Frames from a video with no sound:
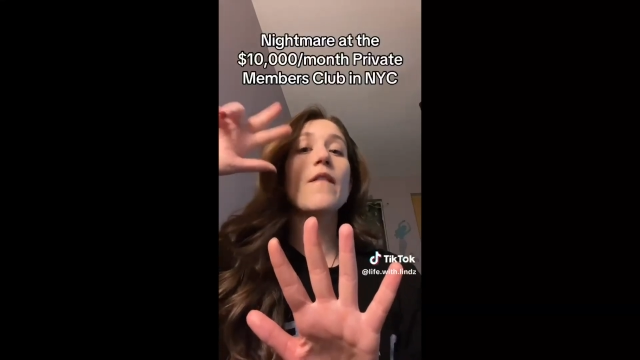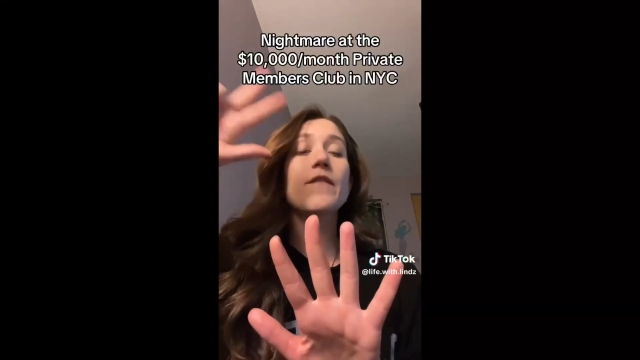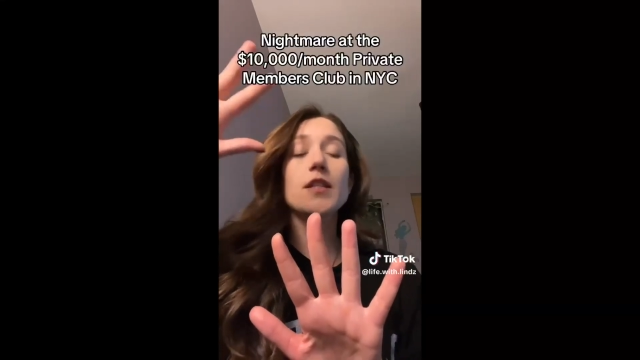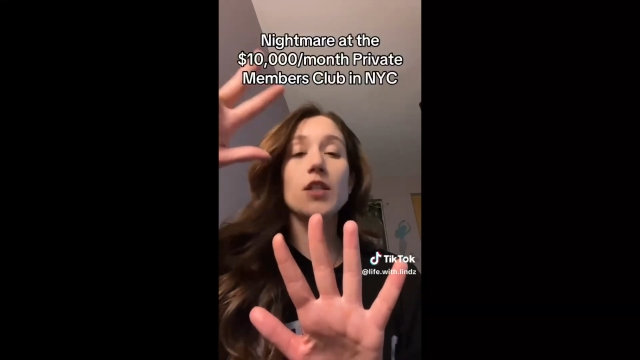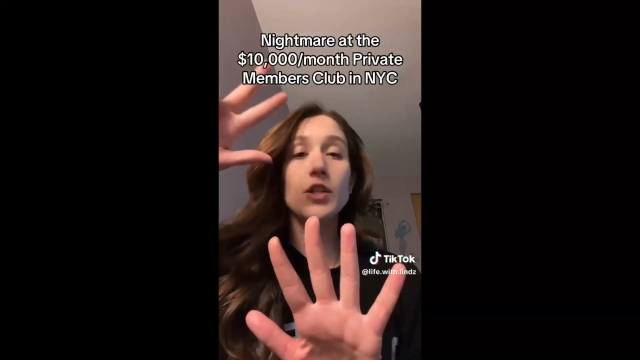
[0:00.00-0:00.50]

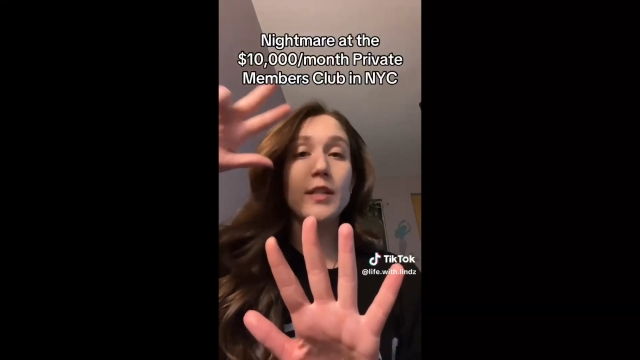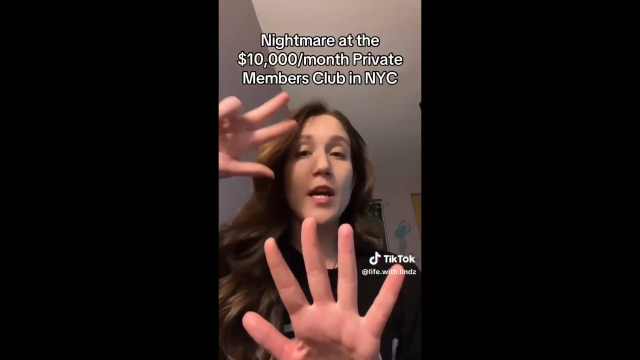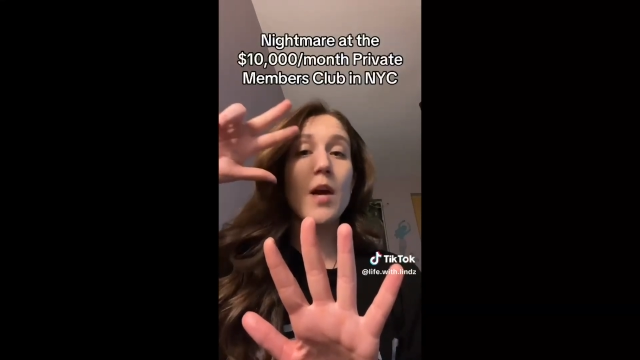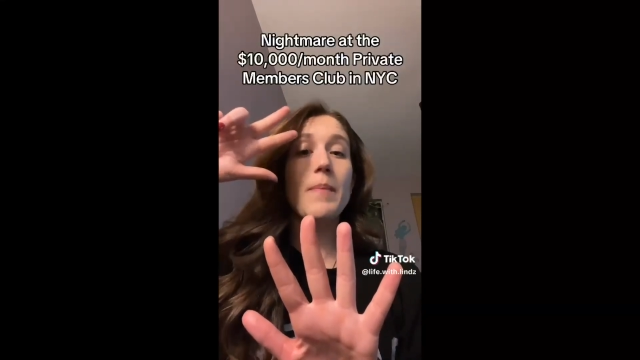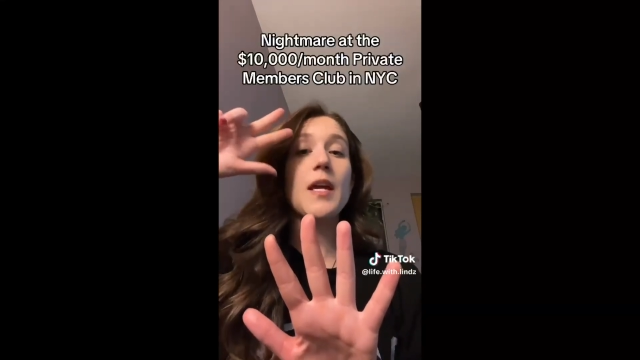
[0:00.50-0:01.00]
physical
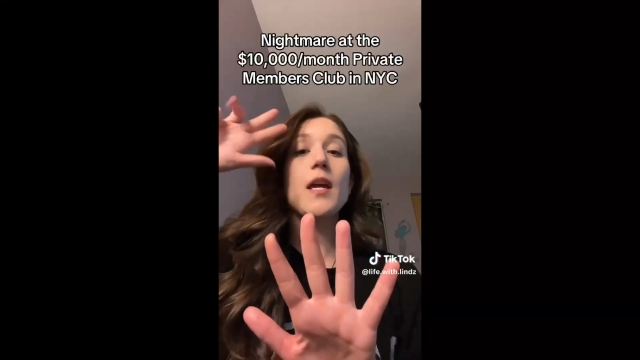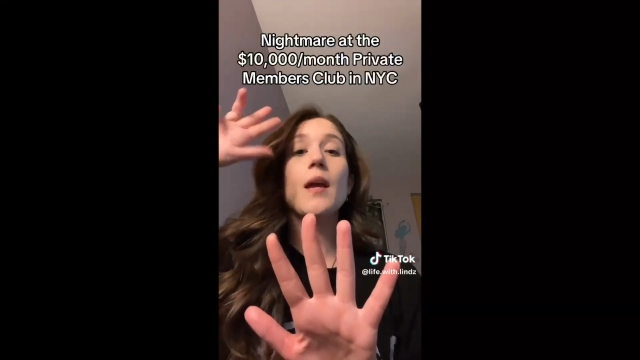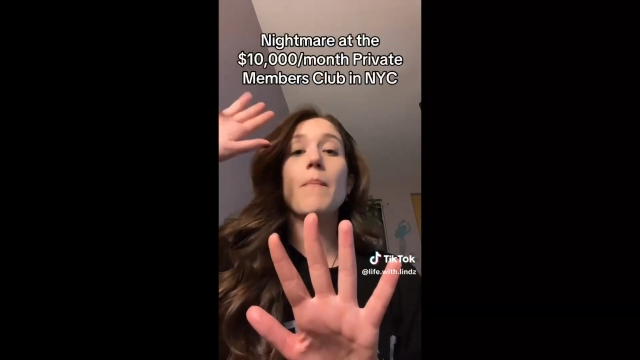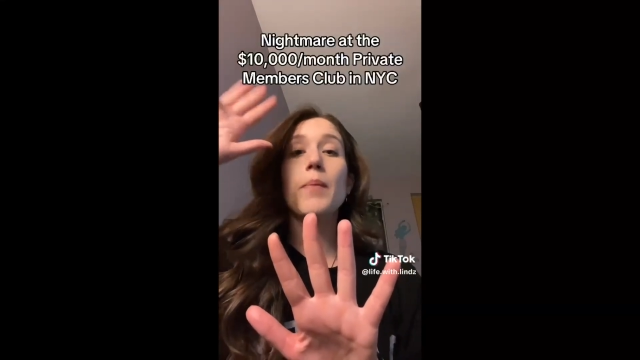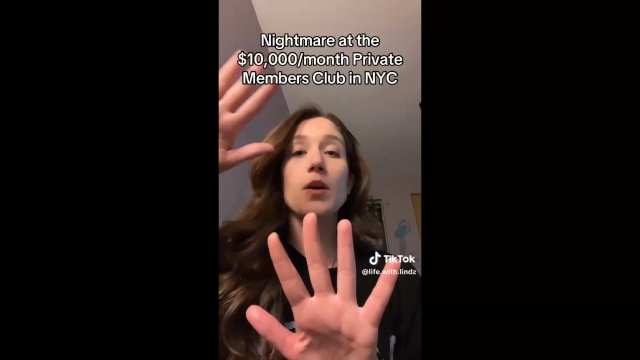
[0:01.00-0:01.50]

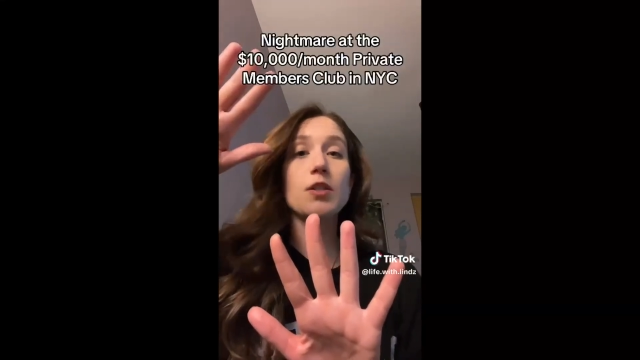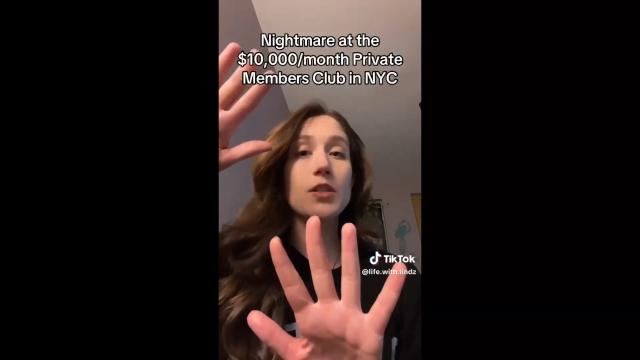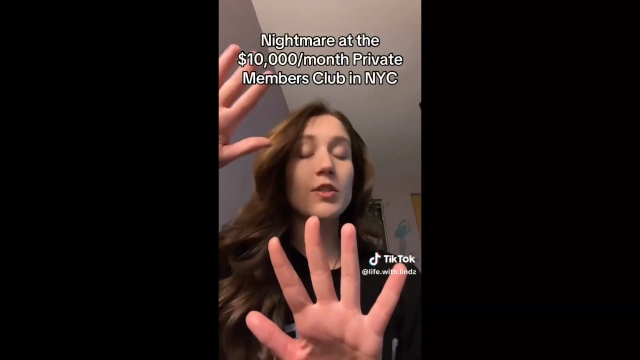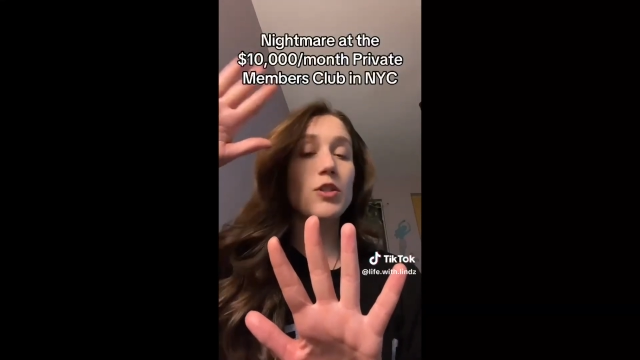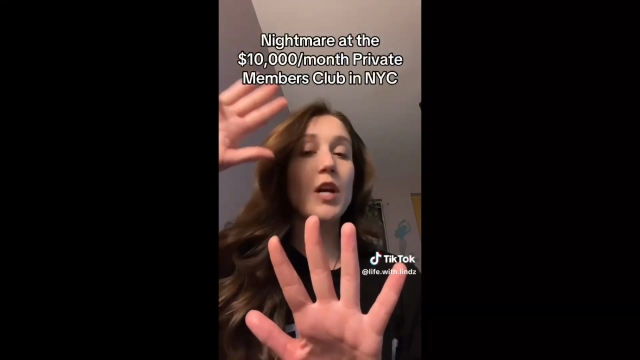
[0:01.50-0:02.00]
therapy,
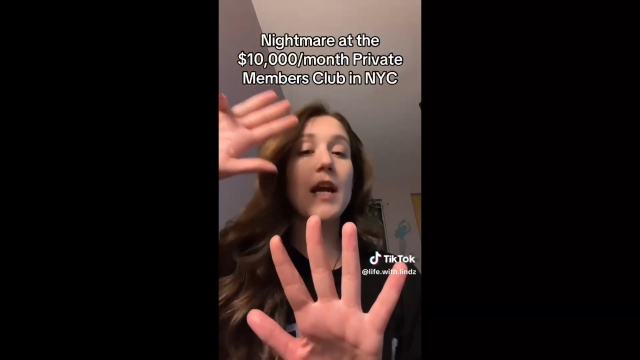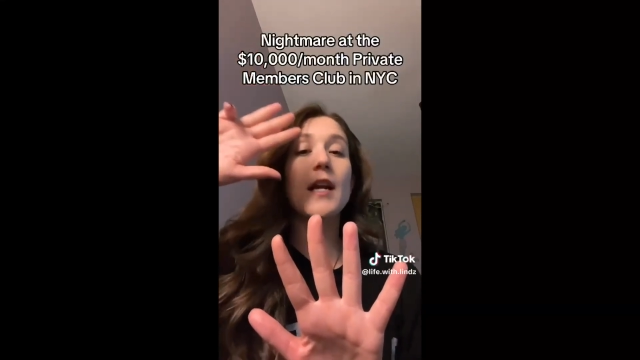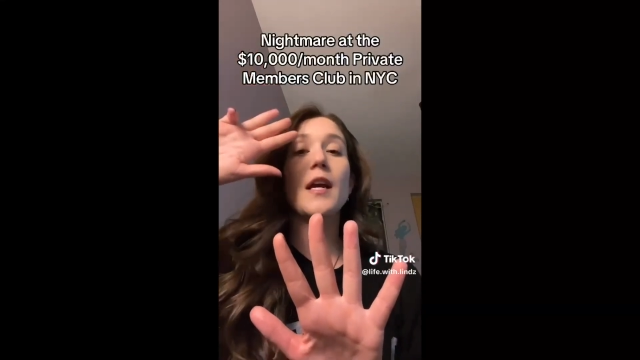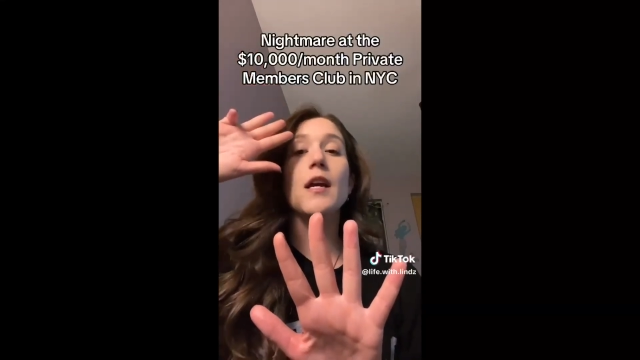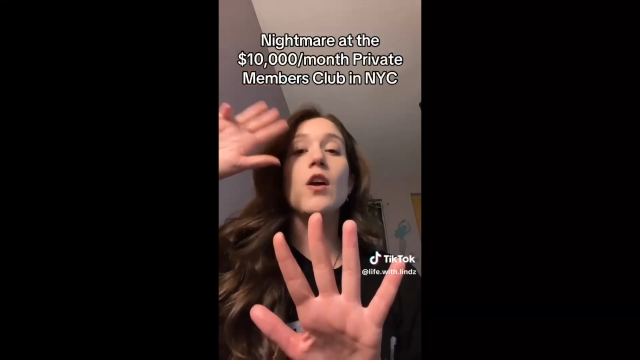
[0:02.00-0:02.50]
personal
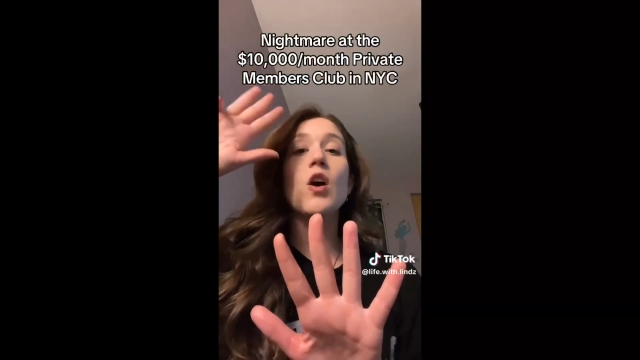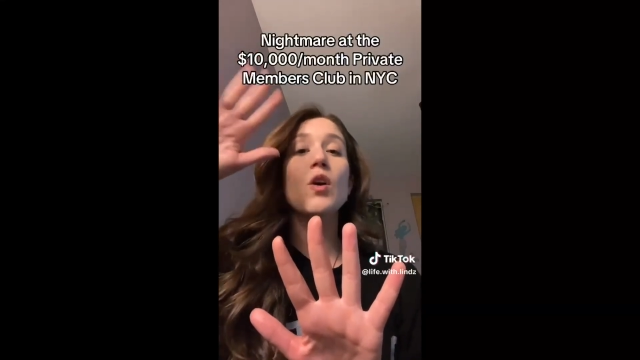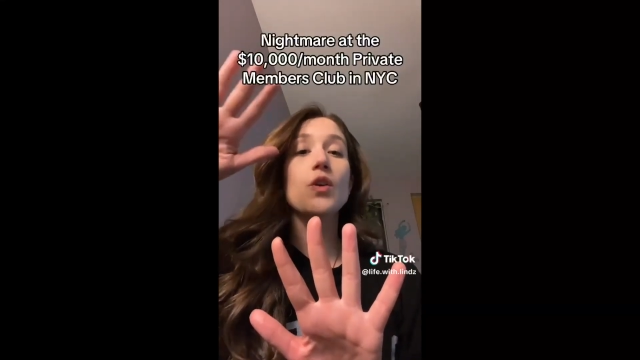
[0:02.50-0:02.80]
training,